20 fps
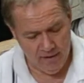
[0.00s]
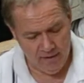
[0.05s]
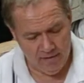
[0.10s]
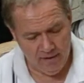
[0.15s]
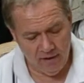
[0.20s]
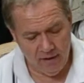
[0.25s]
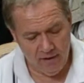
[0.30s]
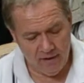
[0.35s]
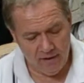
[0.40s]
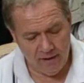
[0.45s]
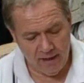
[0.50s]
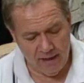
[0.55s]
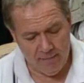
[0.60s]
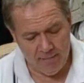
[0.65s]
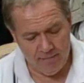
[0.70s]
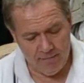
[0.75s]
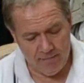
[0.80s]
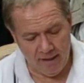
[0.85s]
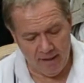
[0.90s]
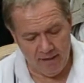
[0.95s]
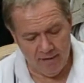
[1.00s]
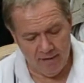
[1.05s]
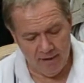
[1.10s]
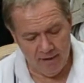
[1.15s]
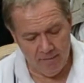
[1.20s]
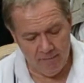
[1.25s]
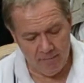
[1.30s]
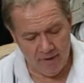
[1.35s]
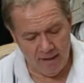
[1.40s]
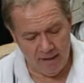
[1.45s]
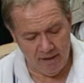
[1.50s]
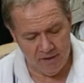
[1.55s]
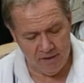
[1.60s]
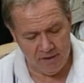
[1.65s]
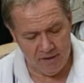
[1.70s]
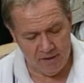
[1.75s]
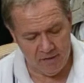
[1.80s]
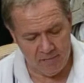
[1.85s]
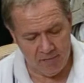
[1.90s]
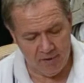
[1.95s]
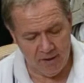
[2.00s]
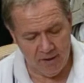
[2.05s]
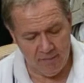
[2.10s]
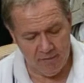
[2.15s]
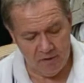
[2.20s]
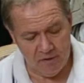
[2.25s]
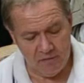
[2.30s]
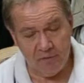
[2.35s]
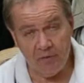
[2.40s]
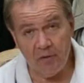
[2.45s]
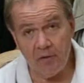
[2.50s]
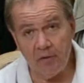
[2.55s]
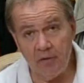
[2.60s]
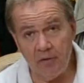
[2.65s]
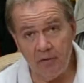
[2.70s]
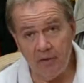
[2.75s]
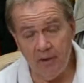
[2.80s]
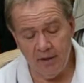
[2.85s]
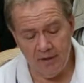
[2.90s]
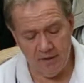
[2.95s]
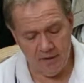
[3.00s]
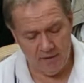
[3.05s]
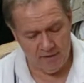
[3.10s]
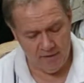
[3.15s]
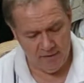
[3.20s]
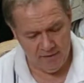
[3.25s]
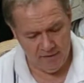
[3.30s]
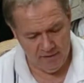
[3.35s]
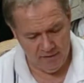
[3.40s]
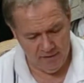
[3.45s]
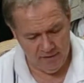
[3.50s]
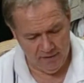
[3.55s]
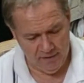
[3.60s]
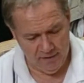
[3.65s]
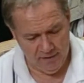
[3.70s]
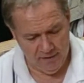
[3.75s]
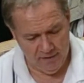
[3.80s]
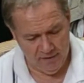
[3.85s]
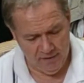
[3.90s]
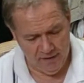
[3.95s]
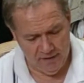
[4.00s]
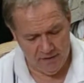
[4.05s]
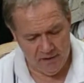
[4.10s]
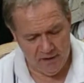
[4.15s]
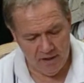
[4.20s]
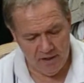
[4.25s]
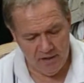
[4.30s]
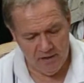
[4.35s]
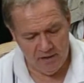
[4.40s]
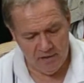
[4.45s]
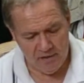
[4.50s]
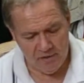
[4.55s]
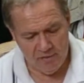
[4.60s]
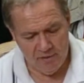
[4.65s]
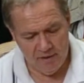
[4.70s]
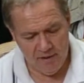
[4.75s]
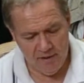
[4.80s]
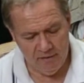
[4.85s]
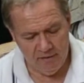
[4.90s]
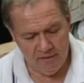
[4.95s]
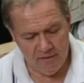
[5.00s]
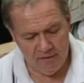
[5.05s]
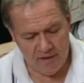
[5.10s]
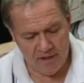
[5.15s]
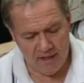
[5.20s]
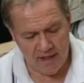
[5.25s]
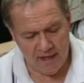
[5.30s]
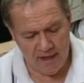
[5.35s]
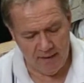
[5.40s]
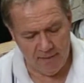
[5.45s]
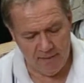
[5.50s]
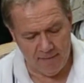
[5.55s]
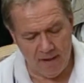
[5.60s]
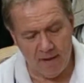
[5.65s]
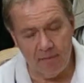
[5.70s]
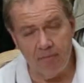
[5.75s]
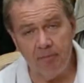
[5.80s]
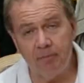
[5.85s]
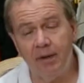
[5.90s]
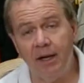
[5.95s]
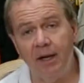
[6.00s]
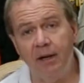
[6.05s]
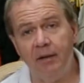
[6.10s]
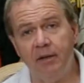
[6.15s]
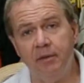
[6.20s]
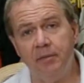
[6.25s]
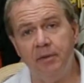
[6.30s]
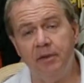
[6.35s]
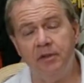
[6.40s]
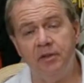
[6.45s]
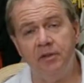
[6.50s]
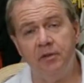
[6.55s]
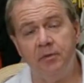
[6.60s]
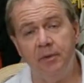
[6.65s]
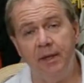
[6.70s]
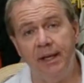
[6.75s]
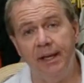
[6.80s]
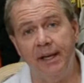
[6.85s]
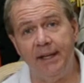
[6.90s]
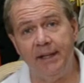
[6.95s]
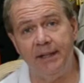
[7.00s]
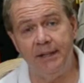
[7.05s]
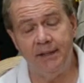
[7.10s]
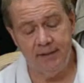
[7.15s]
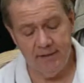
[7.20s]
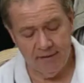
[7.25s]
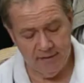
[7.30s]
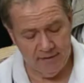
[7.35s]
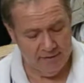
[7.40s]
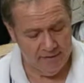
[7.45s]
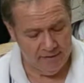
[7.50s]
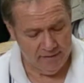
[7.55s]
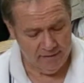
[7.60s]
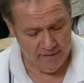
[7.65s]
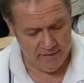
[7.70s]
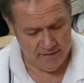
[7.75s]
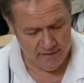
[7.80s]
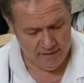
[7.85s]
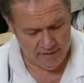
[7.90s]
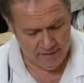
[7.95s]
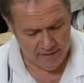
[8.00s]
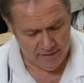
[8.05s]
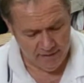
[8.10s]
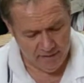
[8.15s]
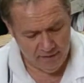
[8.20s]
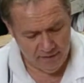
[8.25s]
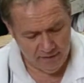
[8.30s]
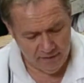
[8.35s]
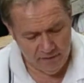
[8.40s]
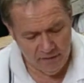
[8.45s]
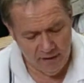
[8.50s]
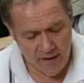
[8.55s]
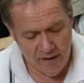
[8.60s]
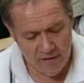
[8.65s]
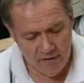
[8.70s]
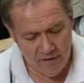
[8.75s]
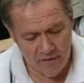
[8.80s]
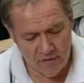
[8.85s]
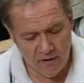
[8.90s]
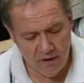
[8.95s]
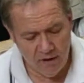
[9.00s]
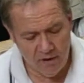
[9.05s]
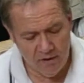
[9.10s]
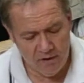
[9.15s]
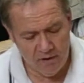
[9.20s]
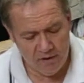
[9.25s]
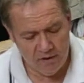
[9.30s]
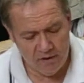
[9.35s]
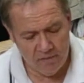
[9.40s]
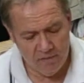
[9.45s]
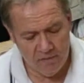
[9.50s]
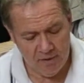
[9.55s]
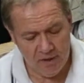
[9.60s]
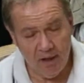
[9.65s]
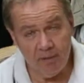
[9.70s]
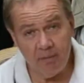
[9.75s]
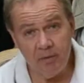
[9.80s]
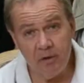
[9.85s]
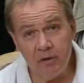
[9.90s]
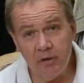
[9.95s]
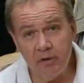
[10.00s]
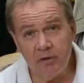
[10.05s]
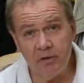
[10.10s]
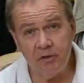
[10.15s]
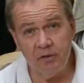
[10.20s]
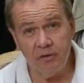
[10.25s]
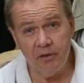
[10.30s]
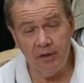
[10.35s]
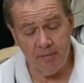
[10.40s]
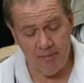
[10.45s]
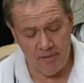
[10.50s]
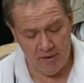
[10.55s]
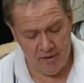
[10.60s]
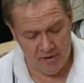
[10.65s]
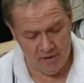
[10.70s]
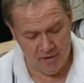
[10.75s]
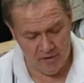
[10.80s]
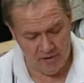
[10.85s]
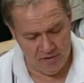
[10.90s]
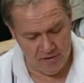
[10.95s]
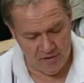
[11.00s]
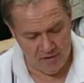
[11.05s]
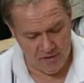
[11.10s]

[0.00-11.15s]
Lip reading: Dark and bending branches promise further litter. It changes green to tan, then brown amidst the rain. Sand is hardening to become a crystal image.